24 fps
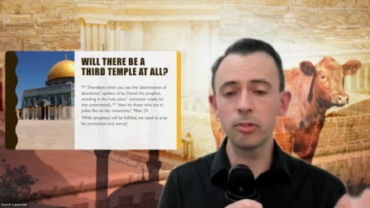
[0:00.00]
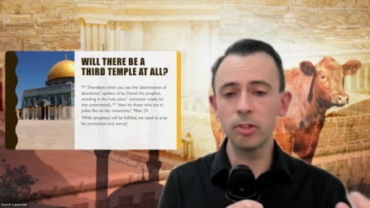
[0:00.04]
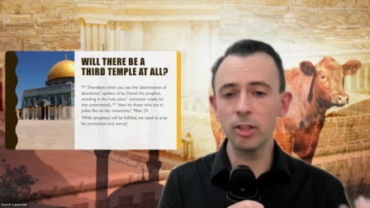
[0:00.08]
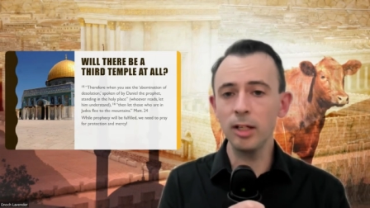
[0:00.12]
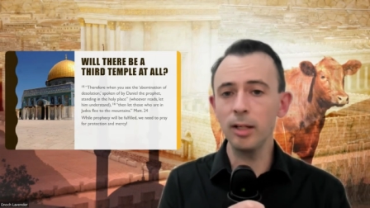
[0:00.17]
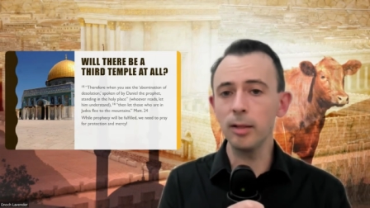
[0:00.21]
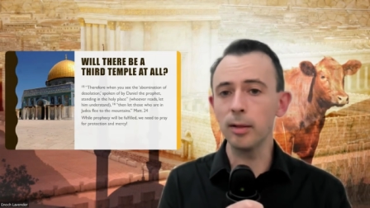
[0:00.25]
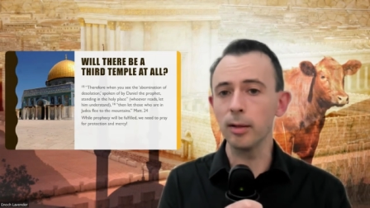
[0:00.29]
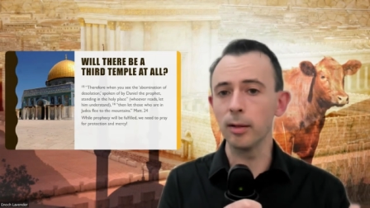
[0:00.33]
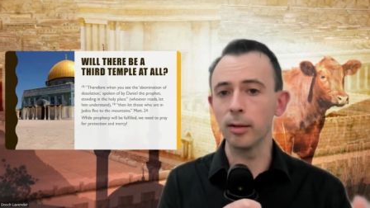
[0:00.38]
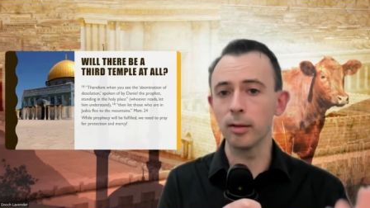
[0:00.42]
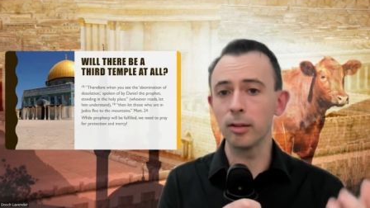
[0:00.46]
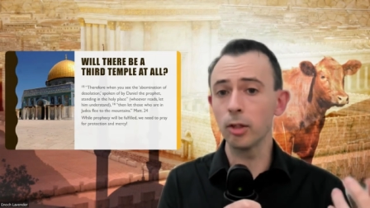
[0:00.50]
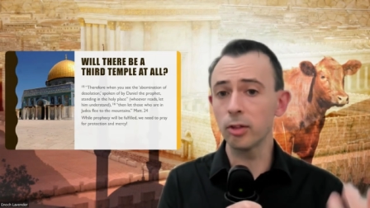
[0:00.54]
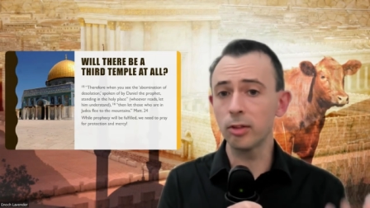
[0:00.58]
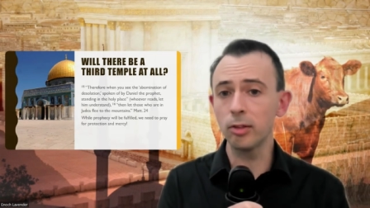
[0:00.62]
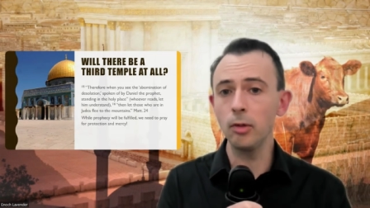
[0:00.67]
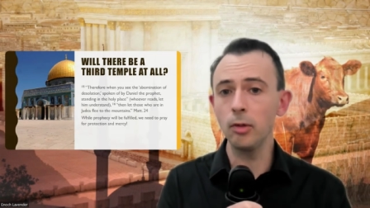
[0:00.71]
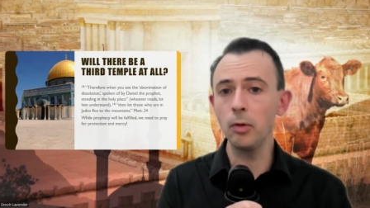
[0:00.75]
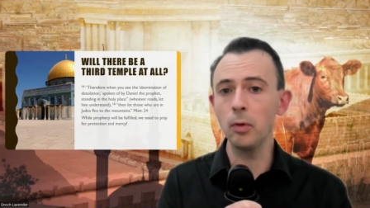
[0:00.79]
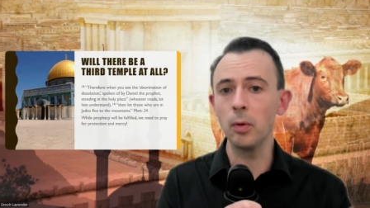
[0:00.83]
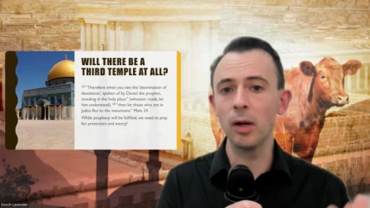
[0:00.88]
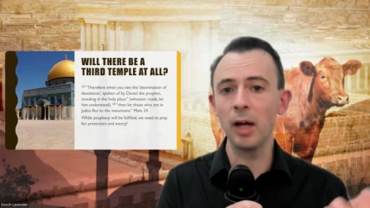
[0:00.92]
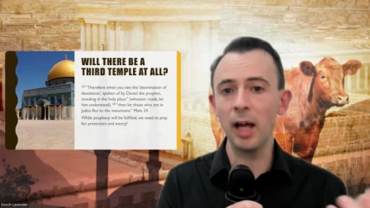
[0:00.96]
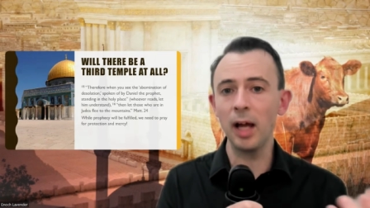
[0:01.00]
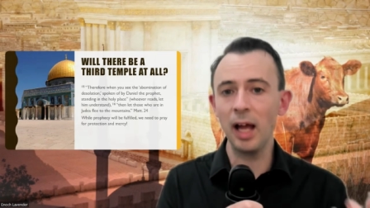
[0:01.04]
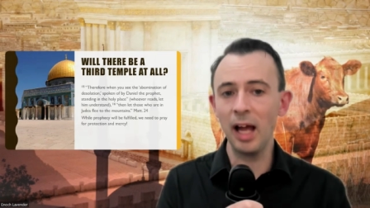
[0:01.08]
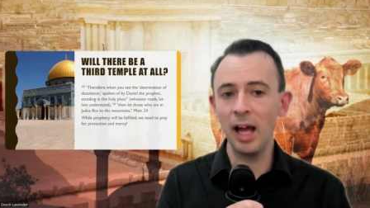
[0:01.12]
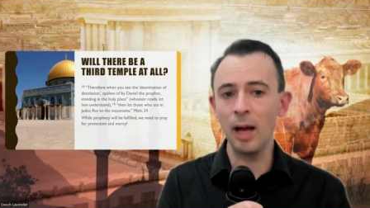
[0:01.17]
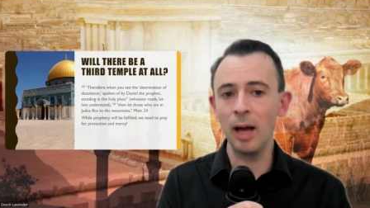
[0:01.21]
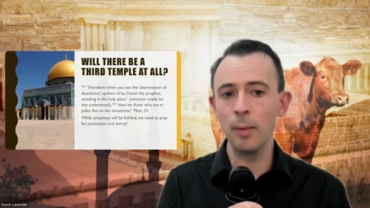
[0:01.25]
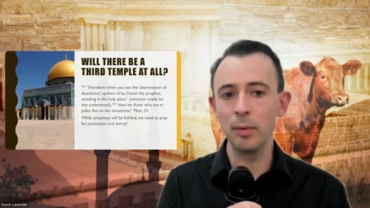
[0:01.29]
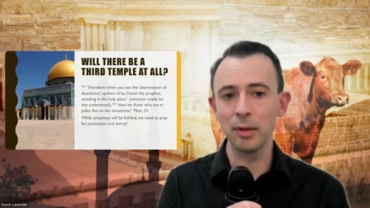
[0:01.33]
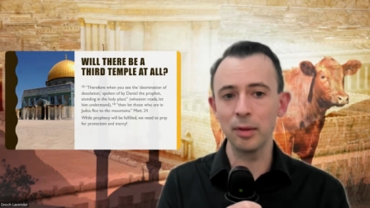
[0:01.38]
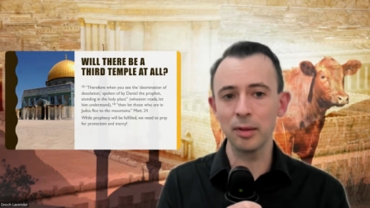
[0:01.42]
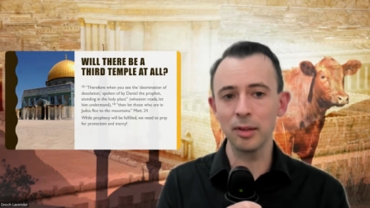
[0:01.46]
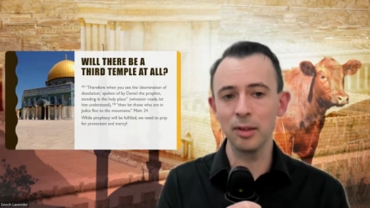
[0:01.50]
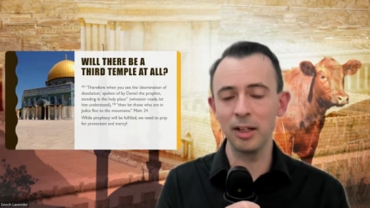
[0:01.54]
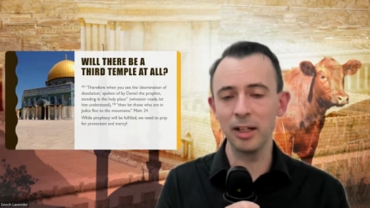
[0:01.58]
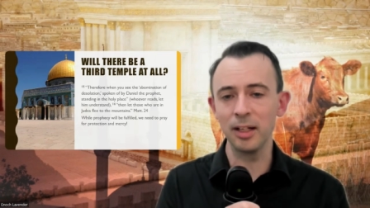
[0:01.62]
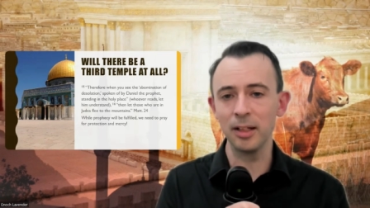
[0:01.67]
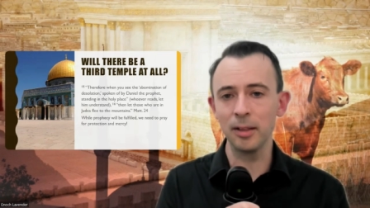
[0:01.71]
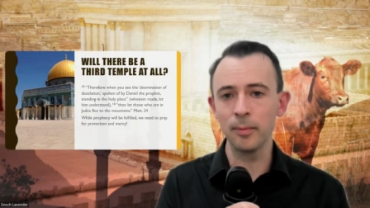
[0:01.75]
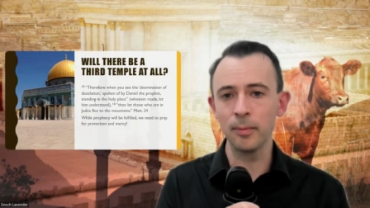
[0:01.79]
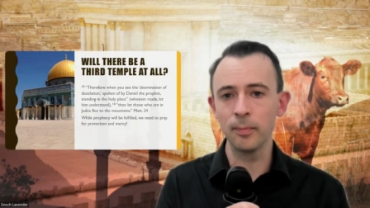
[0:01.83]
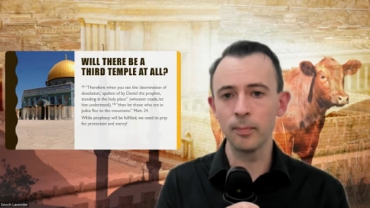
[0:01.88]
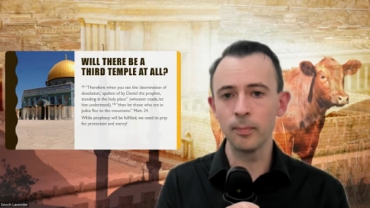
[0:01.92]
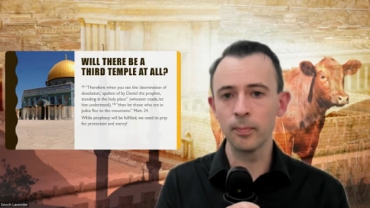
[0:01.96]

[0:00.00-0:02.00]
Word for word: Jesus, Yeshua, our Messiah.